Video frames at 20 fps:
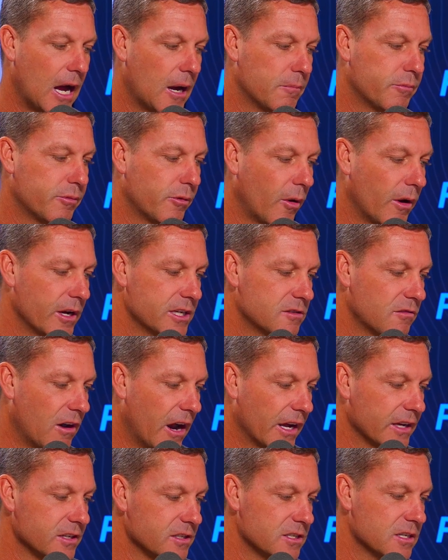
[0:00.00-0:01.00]
price
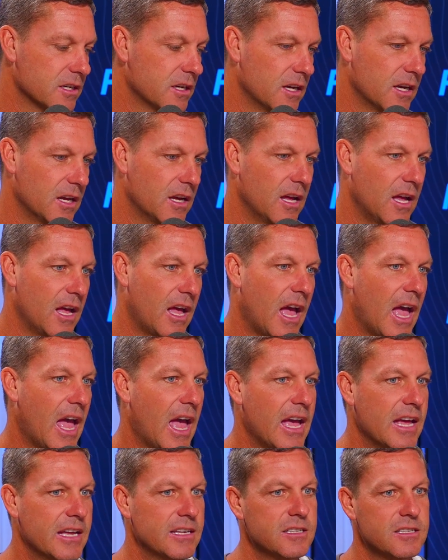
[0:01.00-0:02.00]
range.
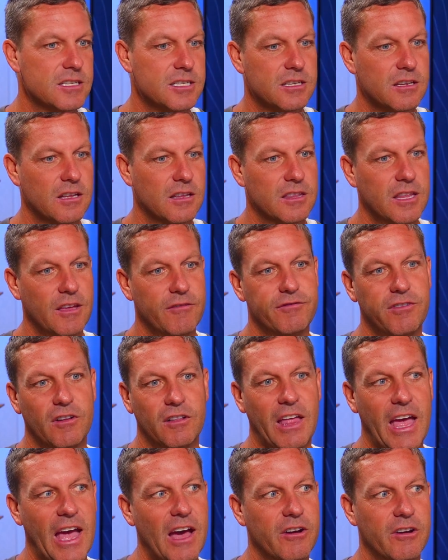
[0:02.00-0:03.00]
And they've
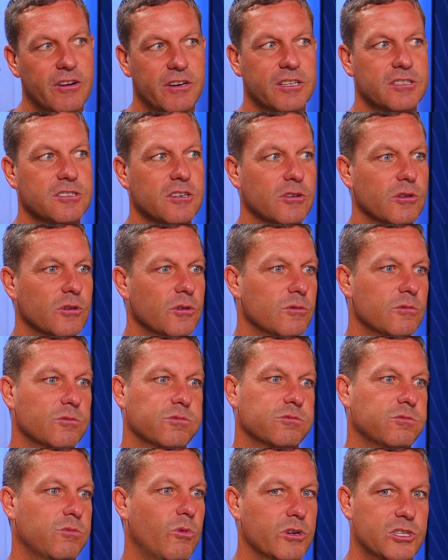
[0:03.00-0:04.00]
allowed her to do
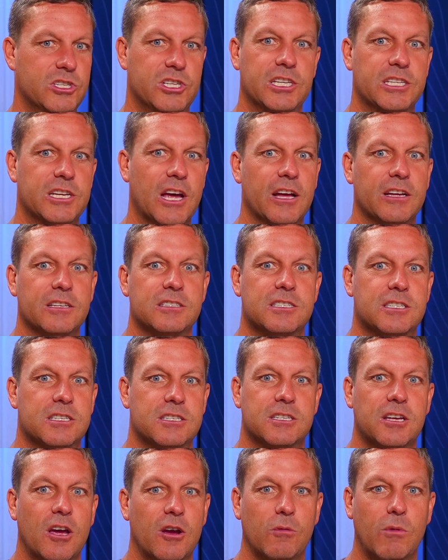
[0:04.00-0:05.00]
what she does
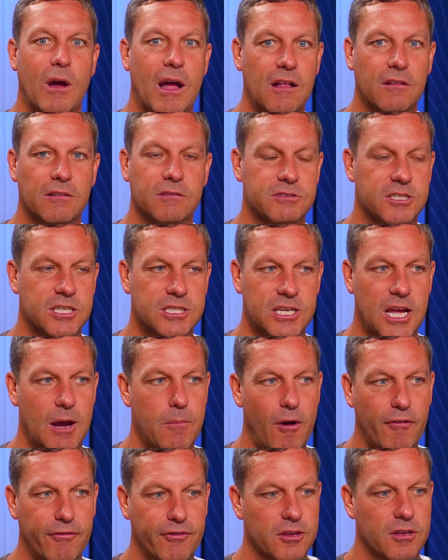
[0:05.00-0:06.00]
so well. She's
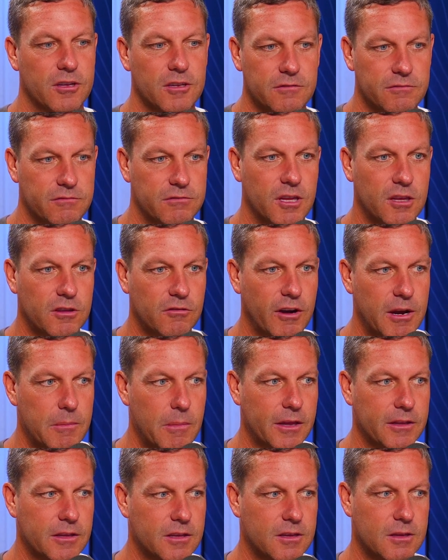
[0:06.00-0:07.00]
come off the
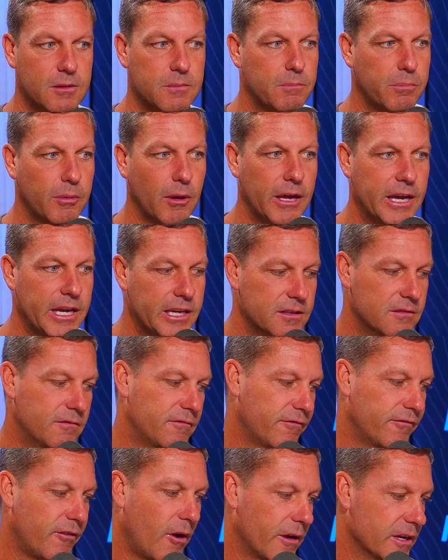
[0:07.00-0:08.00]
3-month bleed.
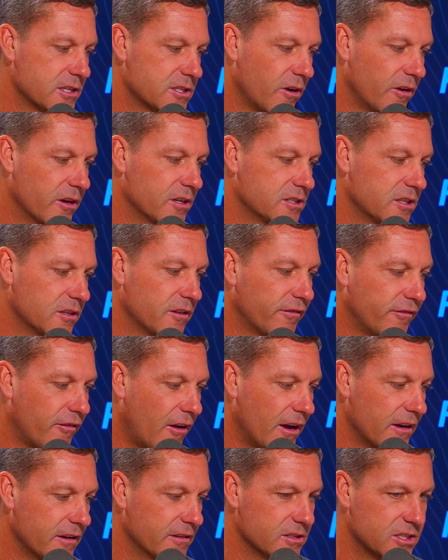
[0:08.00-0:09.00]
Froggy's got her to the
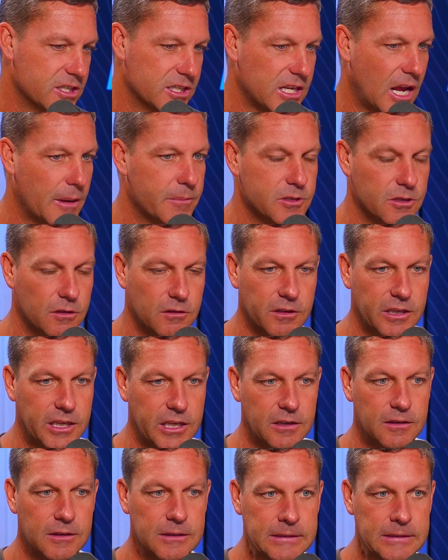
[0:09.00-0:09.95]
front and she's absolutely